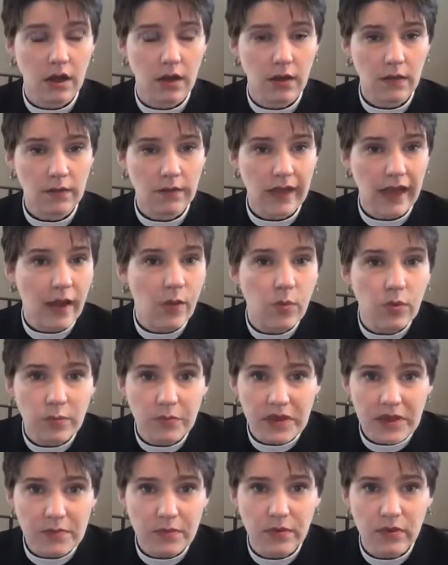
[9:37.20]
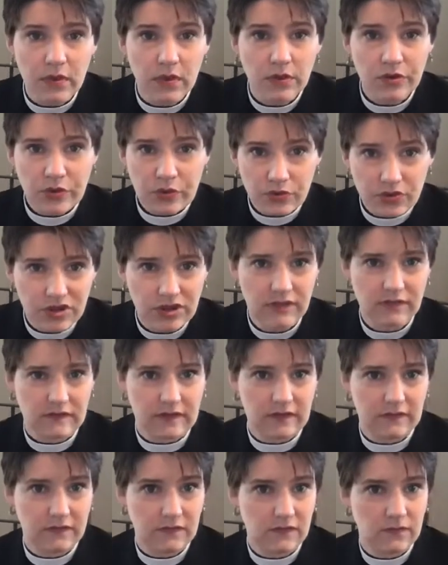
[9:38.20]
how will people know
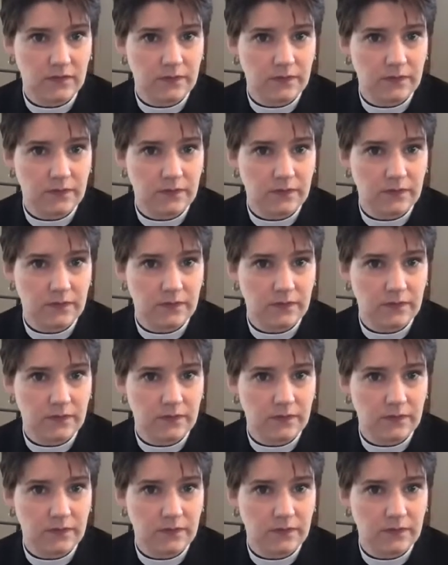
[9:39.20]
Jesus?